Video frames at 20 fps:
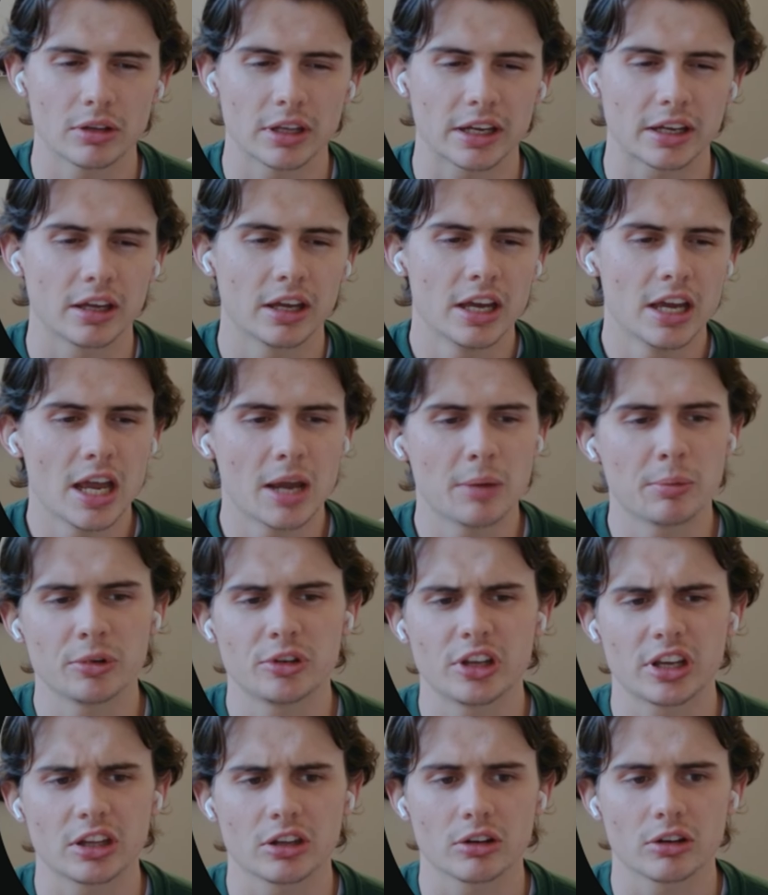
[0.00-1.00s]
Like in
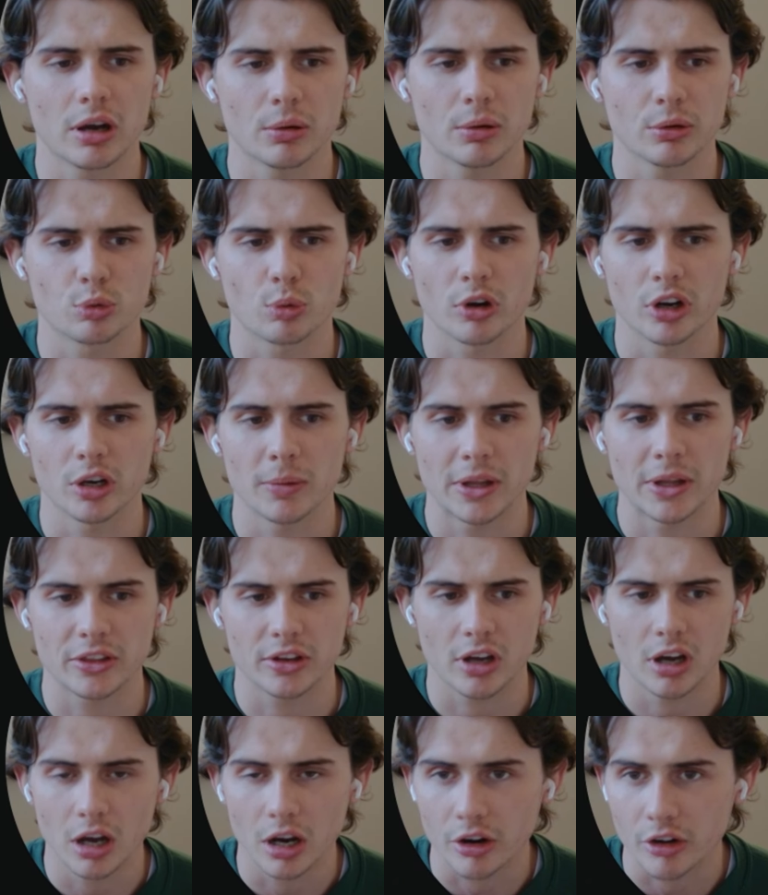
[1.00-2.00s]
particular, I was worried about the
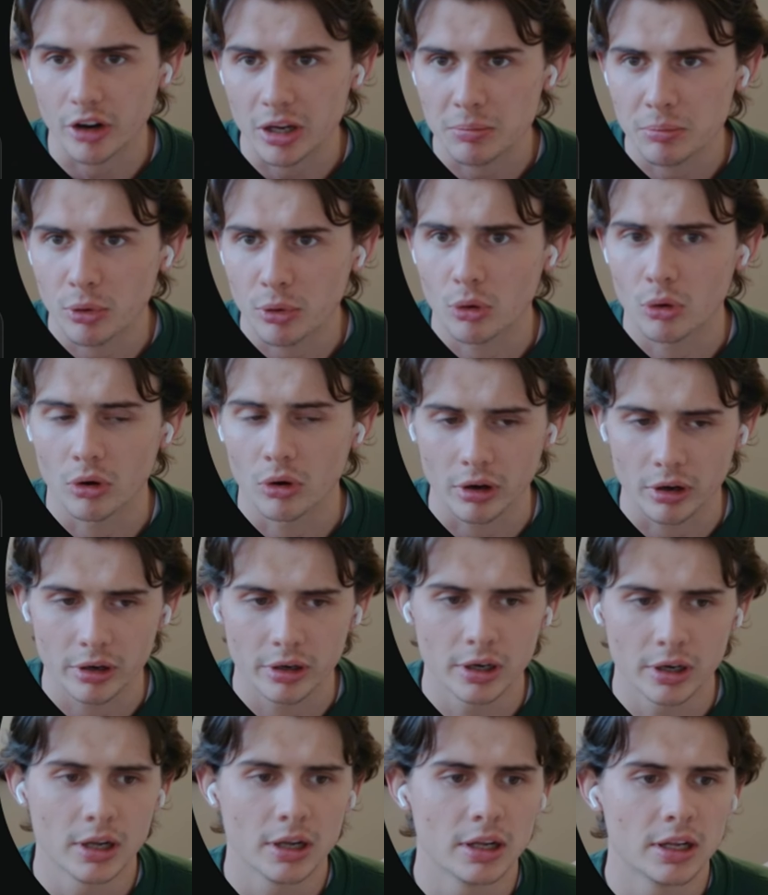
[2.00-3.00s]
concrete
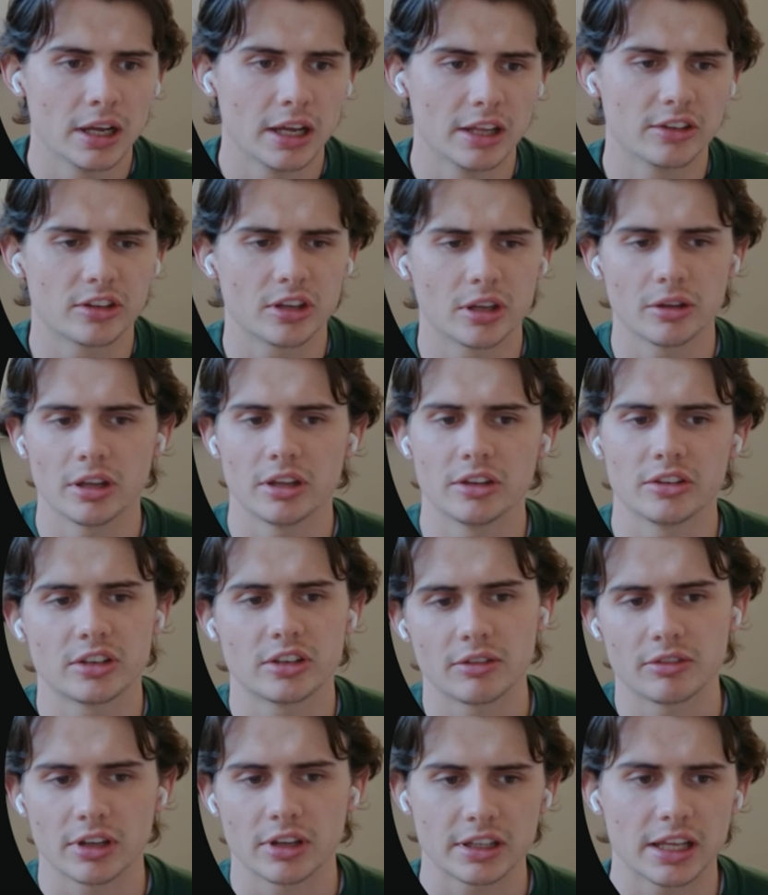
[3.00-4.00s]
pour and
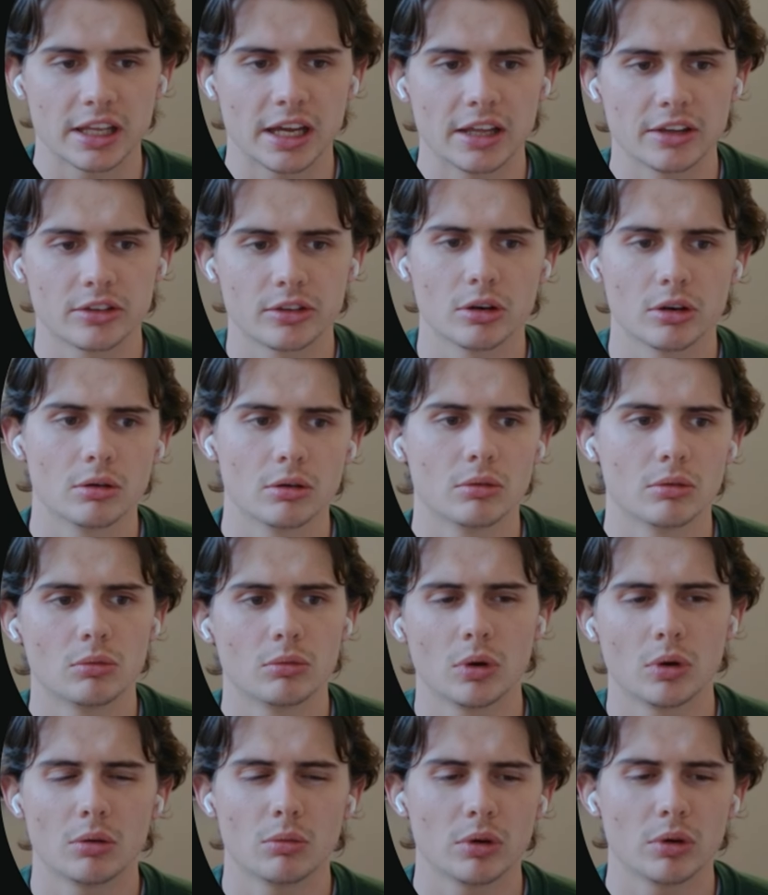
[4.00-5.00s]
stuff like that. So
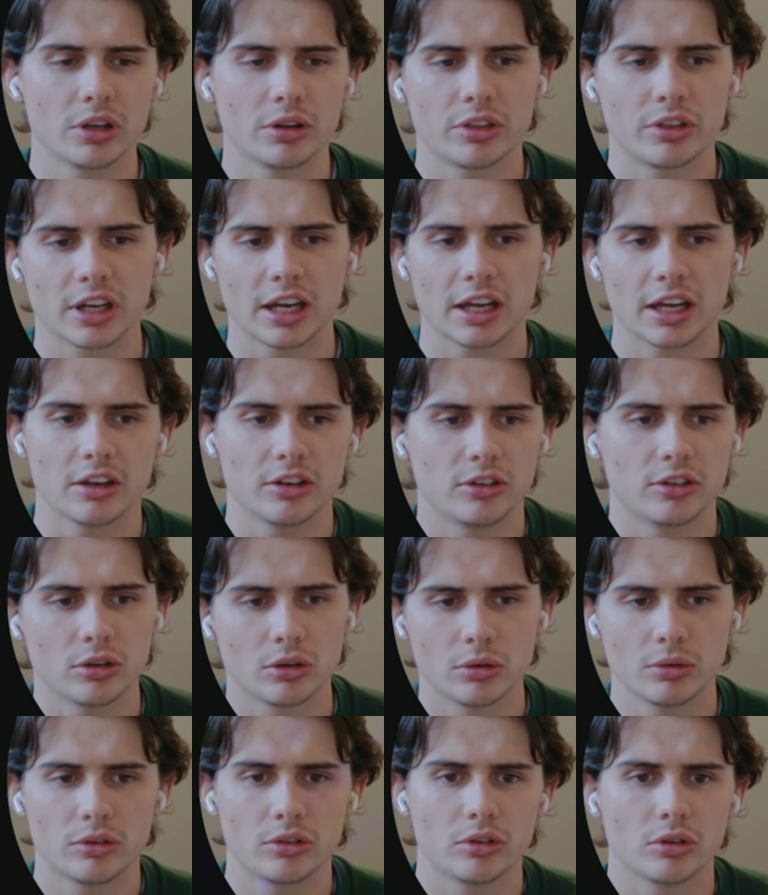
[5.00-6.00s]
what do you think I could
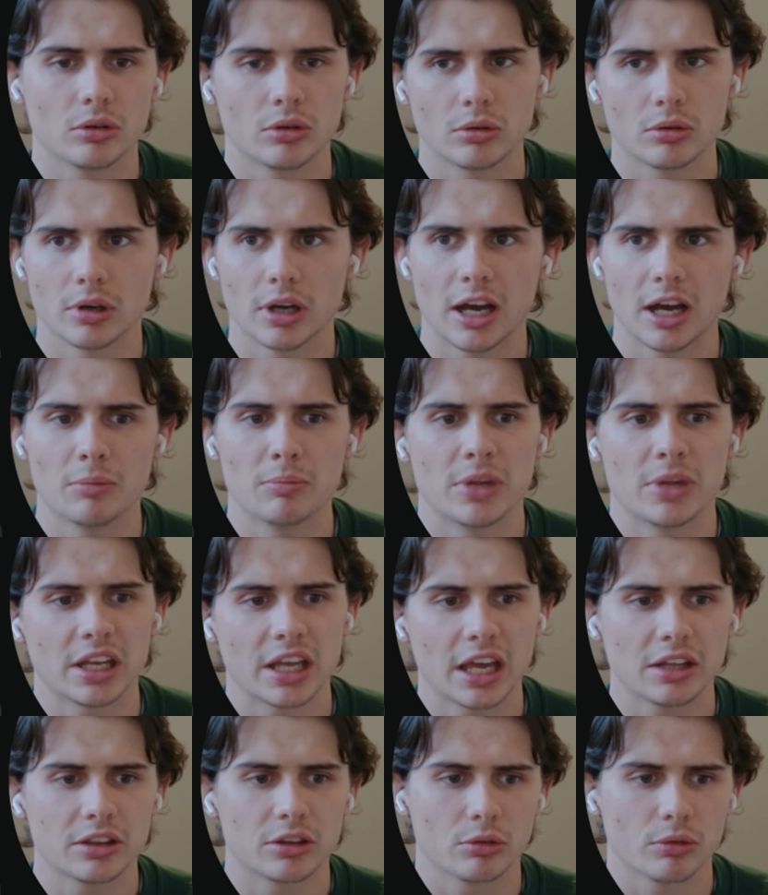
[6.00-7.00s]
do to help
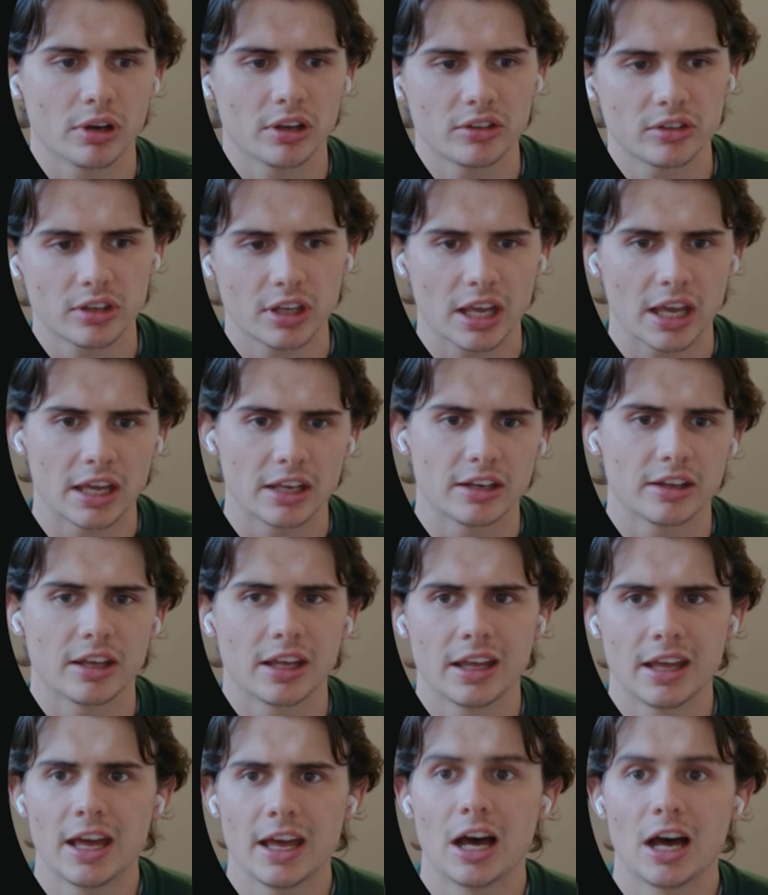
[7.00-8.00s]
mitigate the risk and
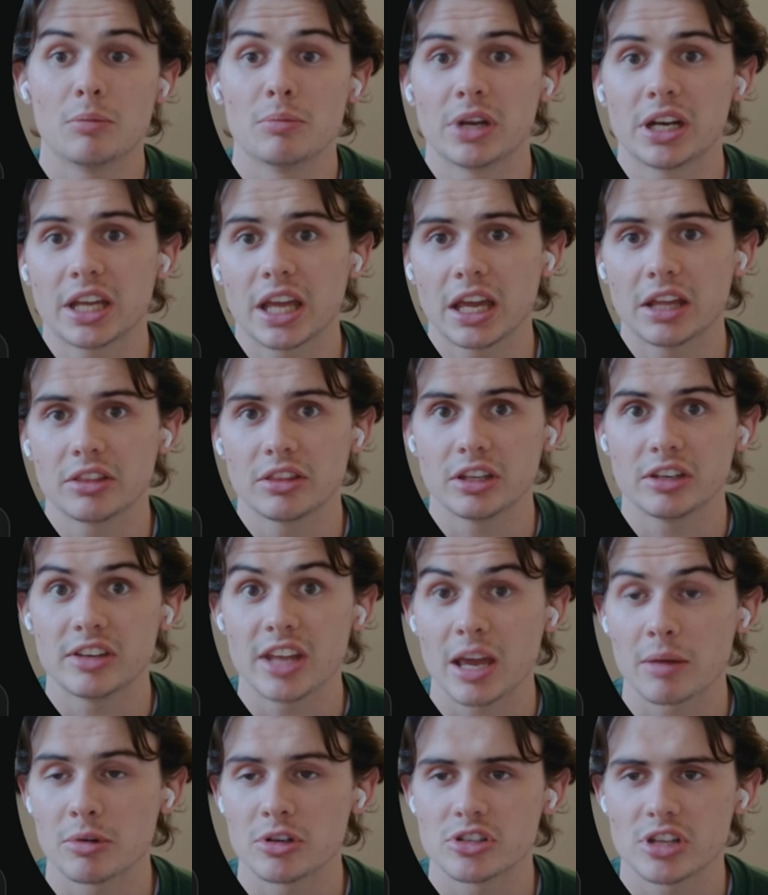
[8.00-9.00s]
help mitigate the
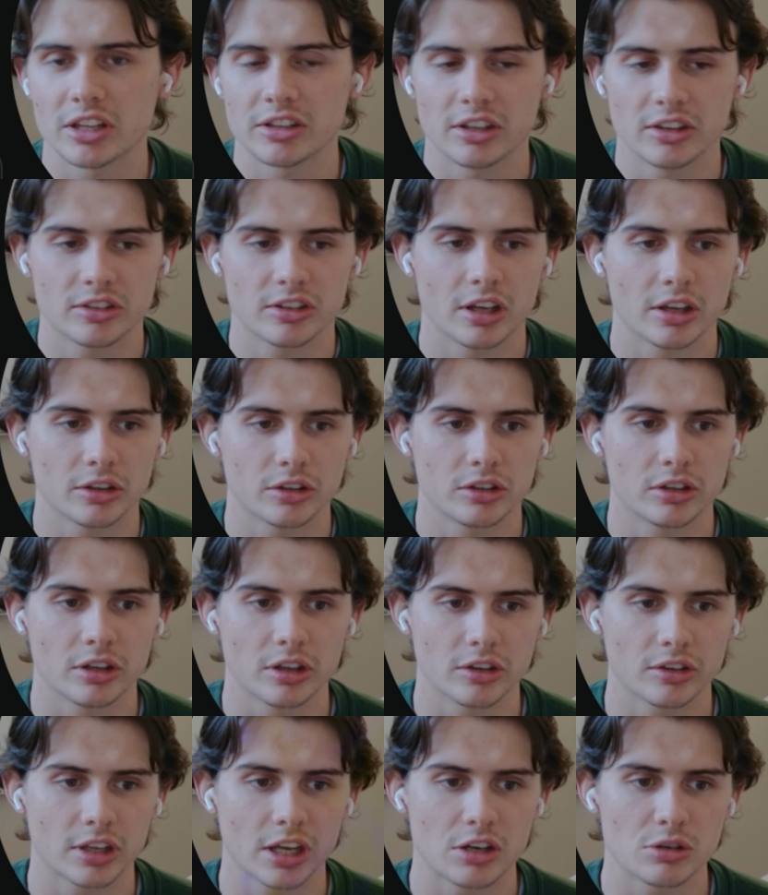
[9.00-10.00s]
damage that this does to
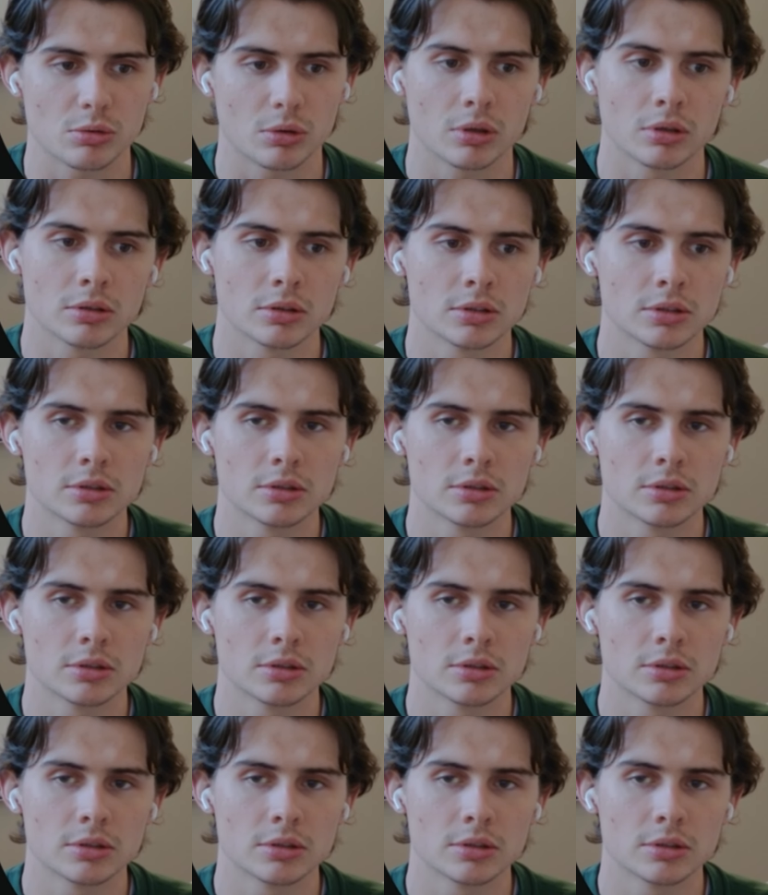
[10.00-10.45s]
the schedule?